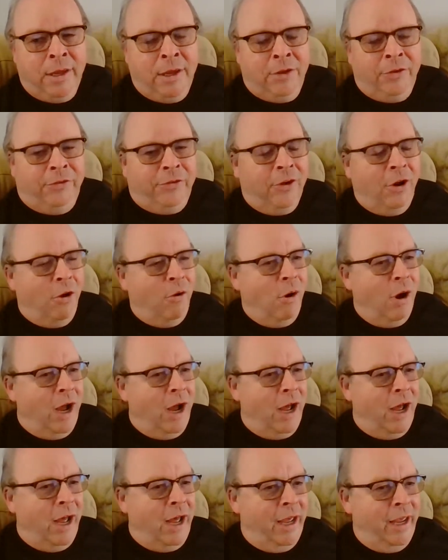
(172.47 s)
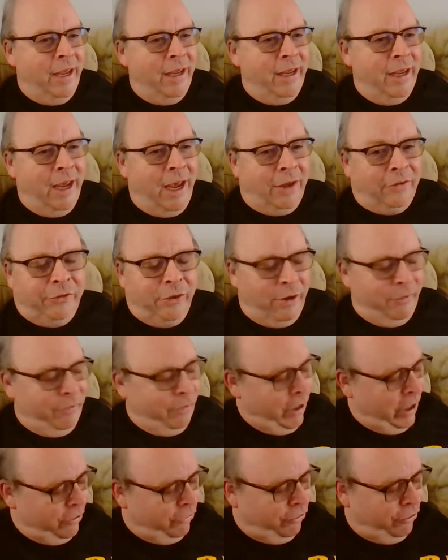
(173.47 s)
So, so I've
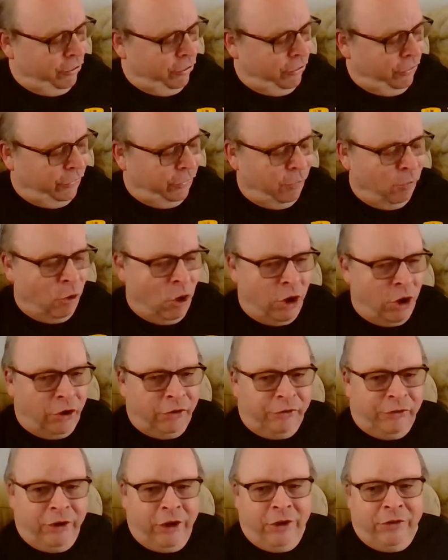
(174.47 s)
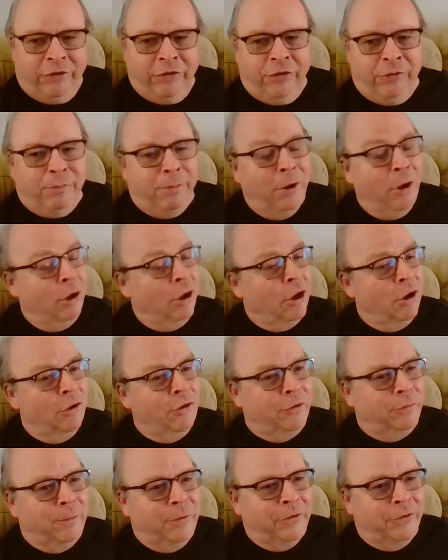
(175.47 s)
got to do some water changes.
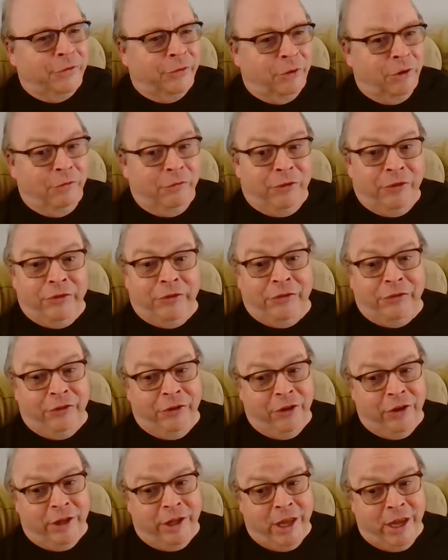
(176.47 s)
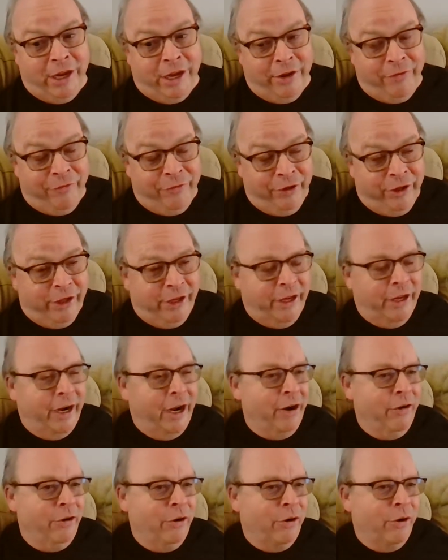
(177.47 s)
Bolo's been sort of just chilling like a villain. I
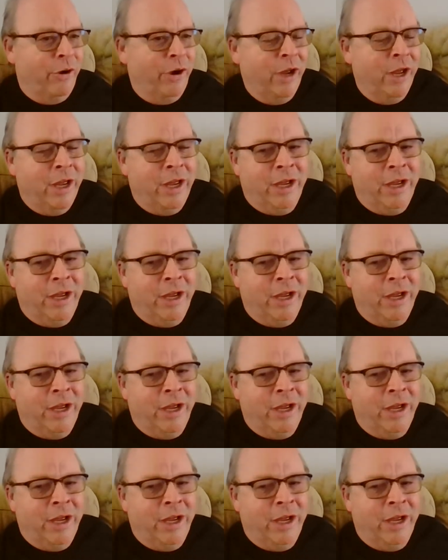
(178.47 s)
don't know.